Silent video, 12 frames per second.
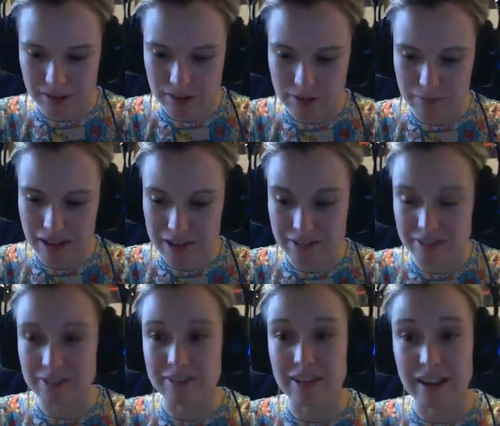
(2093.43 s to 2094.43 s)
places
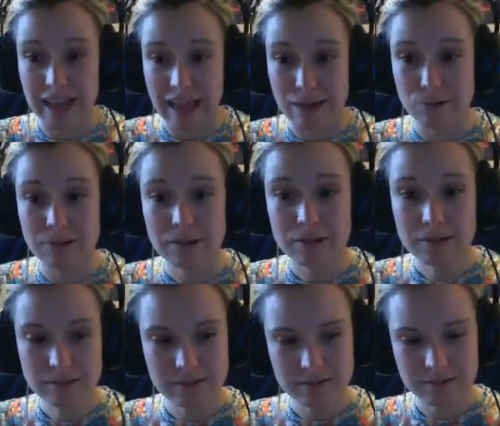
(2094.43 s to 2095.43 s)
are selling out,
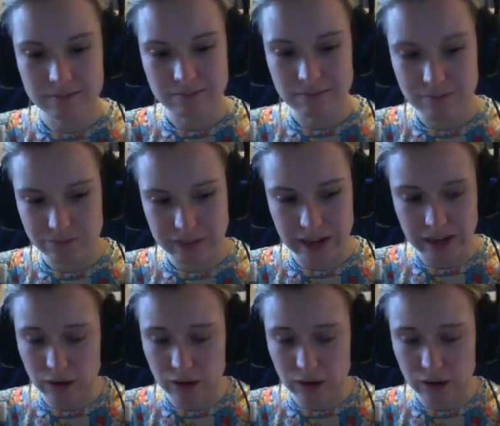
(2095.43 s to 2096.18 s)
and